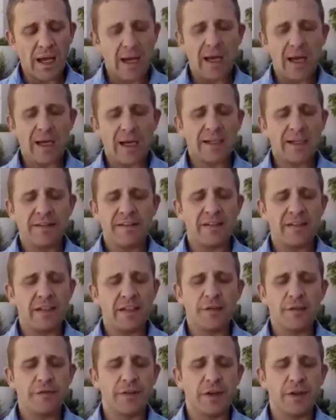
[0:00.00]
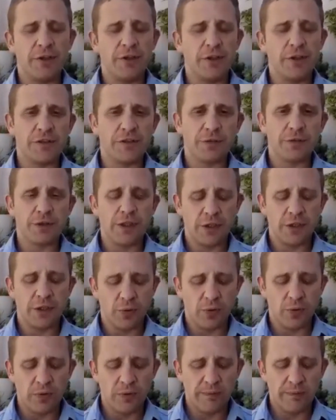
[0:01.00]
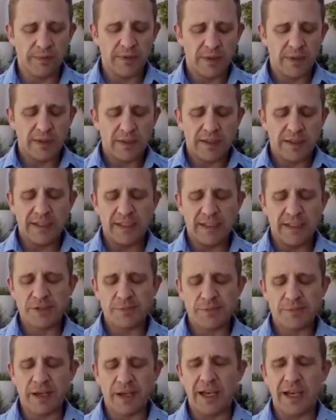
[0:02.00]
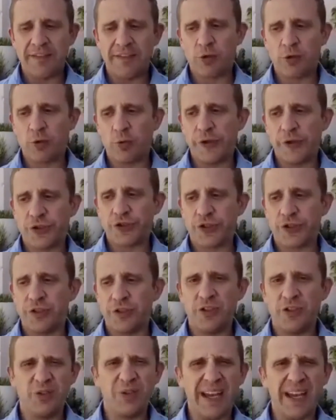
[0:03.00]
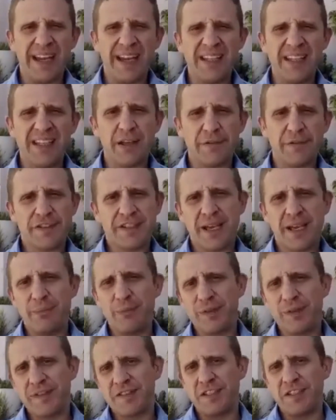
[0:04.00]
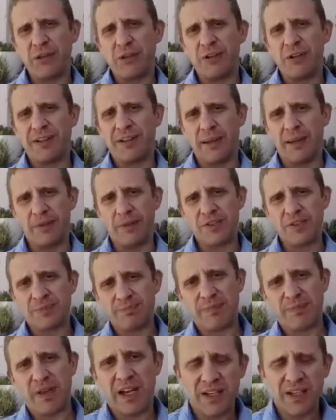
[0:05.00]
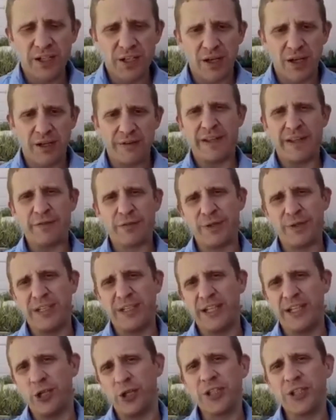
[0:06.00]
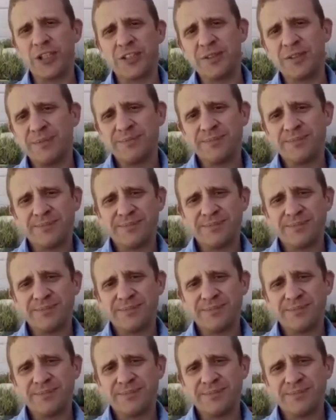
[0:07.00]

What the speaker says: I can think of no use for it at all. Here's my other question. Do handcuffs come with serial numbers? I don't know. I've never really looked.